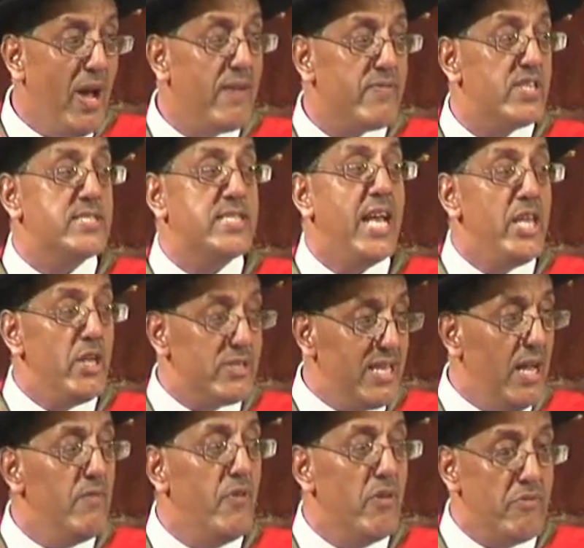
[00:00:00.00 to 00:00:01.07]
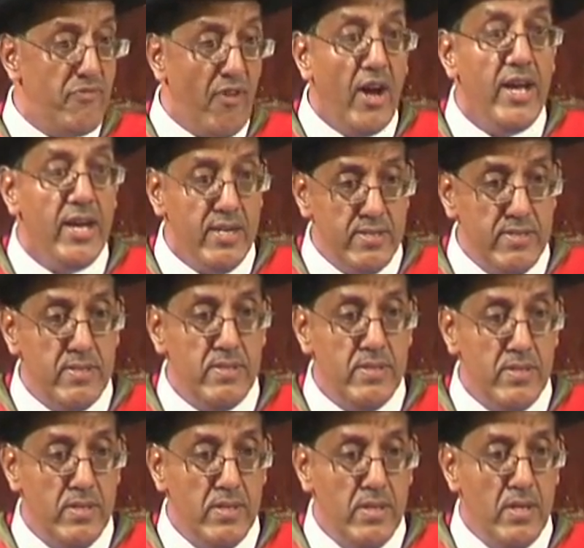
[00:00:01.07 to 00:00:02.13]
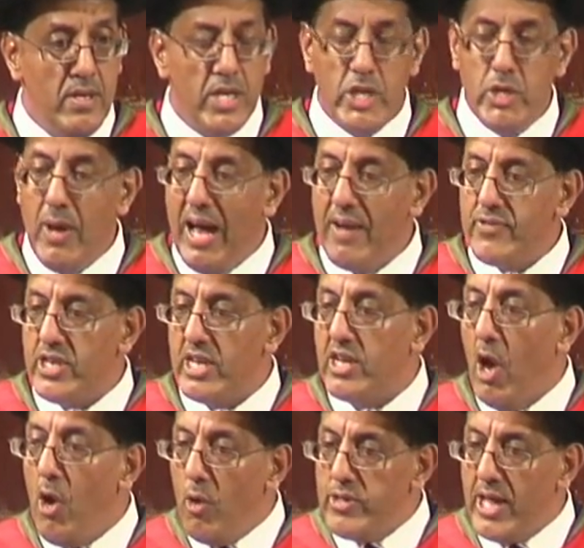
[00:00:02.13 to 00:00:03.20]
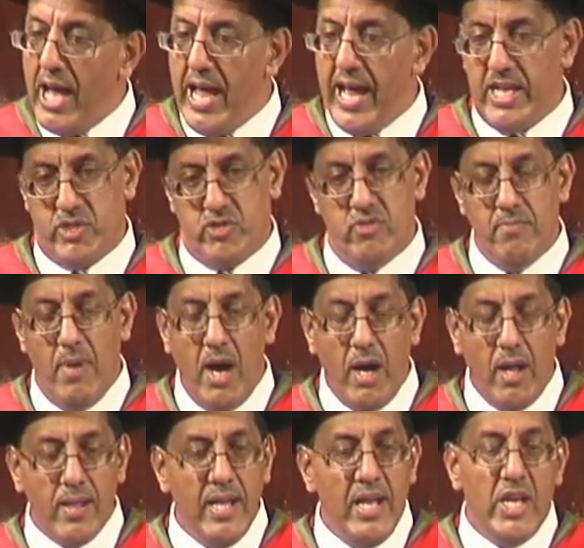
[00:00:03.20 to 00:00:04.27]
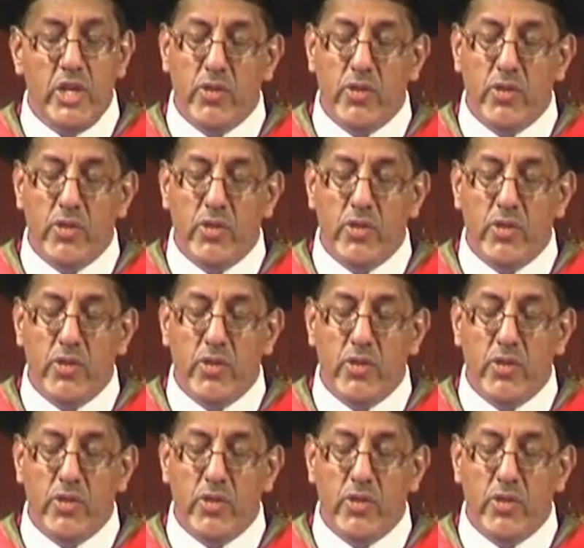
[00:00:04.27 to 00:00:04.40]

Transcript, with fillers: You have to set yourself on fire. You have to go that extra mile.